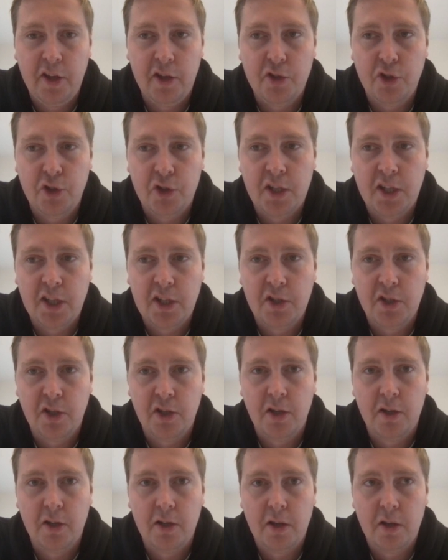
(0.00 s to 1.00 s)
you just need
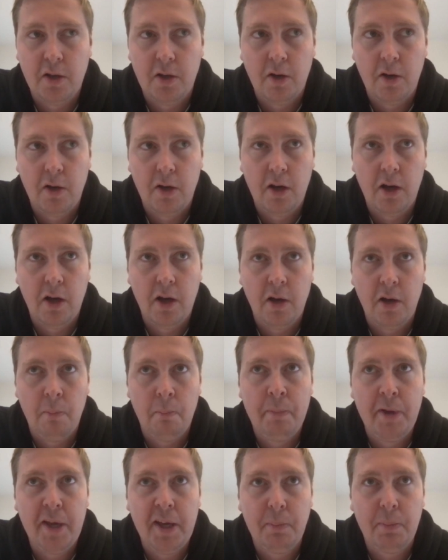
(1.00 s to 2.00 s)
to, a
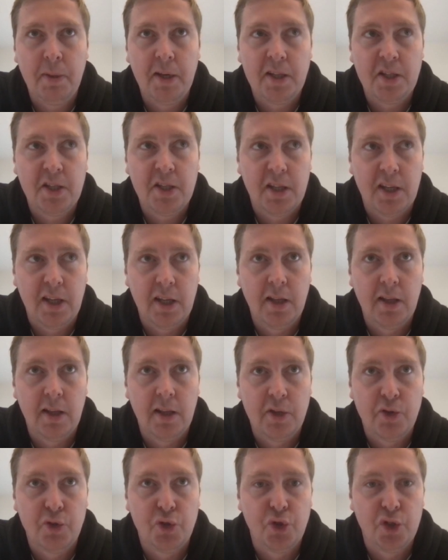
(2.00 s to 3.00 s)
big, big skill
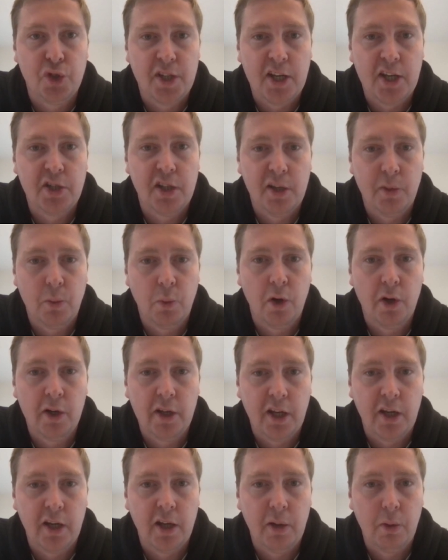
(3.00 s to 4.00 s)
is just actually
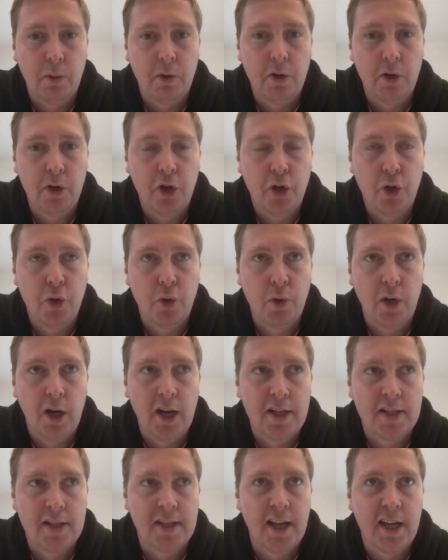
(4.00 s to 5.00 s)
working out who
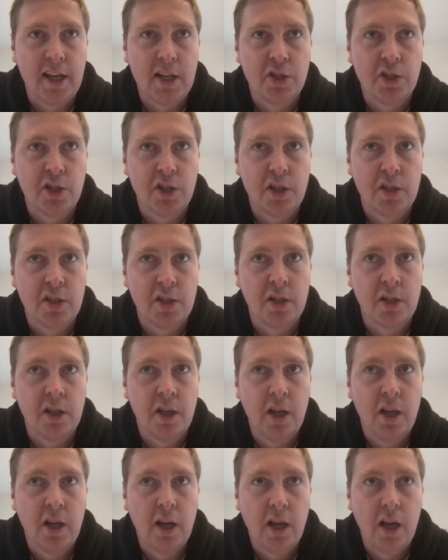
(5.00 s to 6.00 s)
has edges
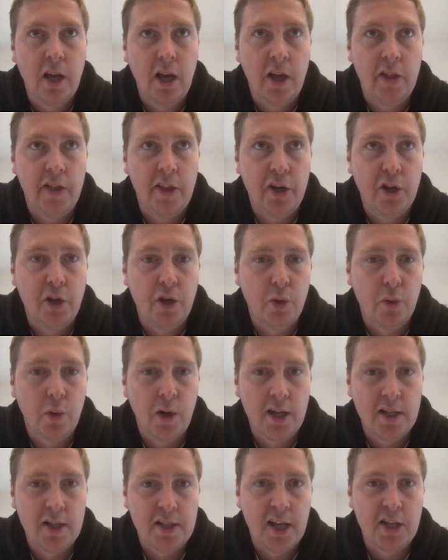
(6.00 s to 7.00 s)
and then who
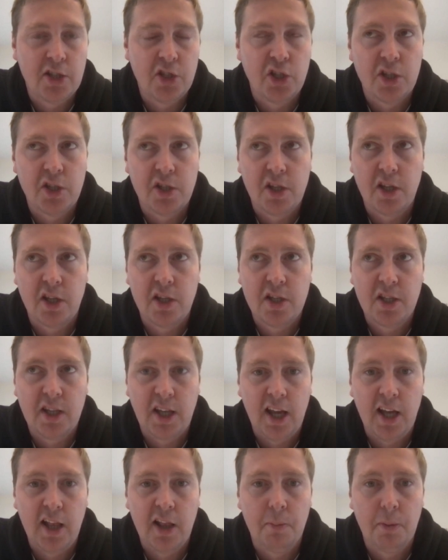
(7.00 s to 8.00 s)
has edges that are
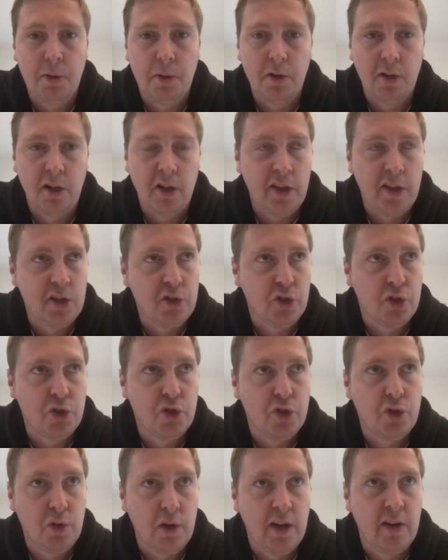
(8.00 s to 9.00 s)
scalable and then just
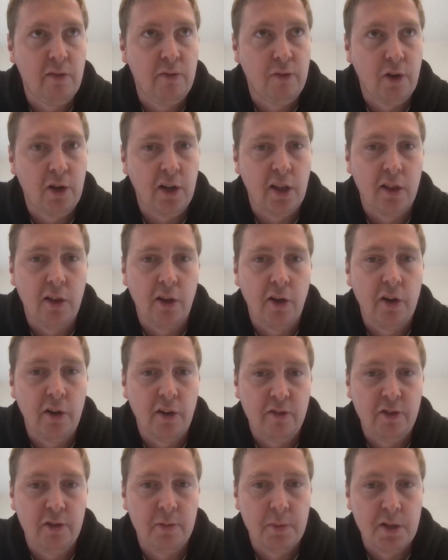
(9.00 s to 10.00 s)
try and fucking learn
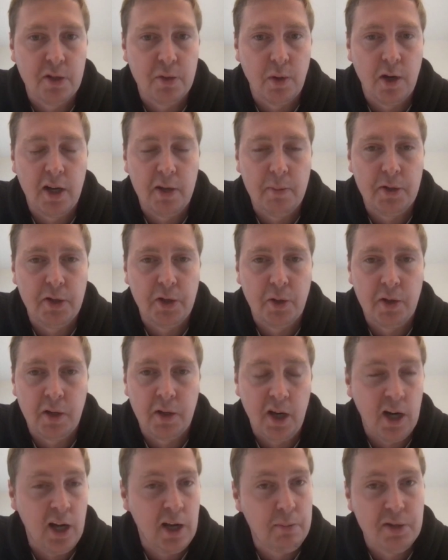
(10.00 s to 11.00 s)
off them is what I'd be doing.
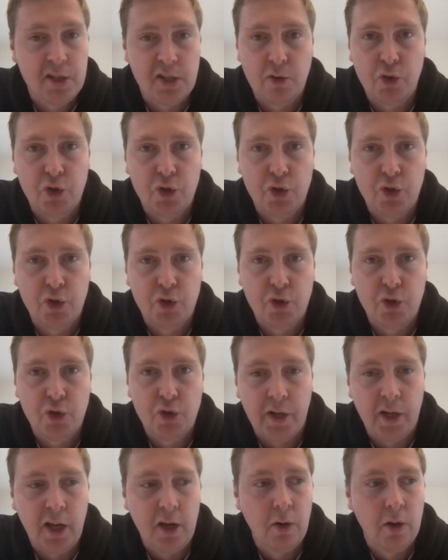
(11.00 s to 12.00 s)
And I'm still trying to do it
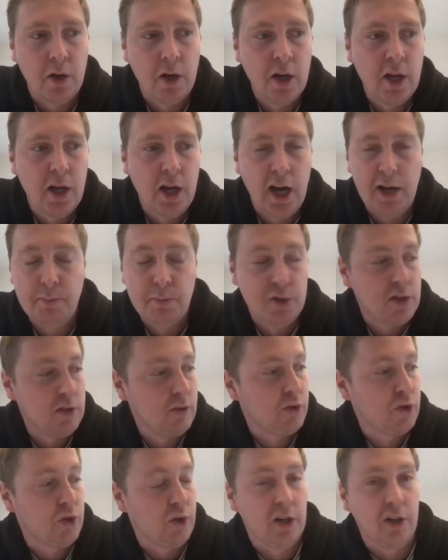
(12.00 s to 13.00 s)
now. I'm still
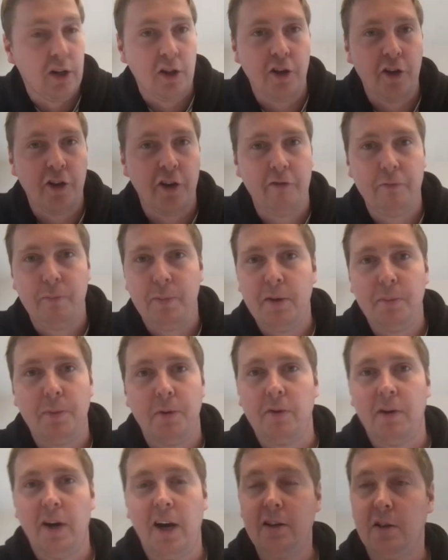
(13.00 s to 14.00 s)
trying to learn off
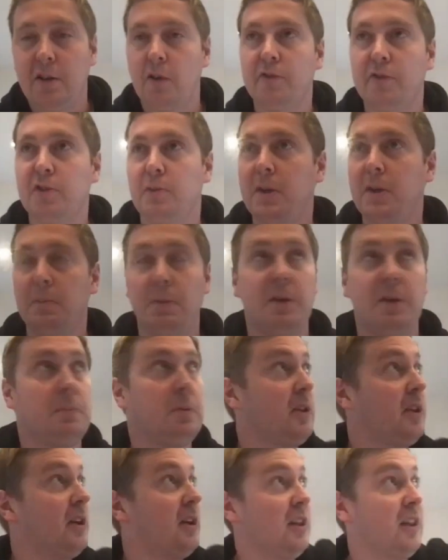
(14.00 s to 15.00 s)
people. I'd love to meet
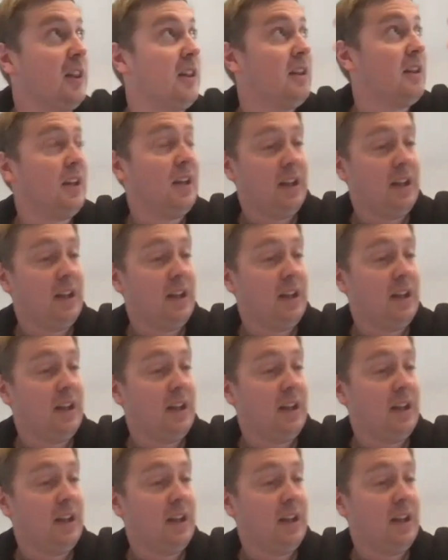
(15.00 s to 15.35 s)
people that,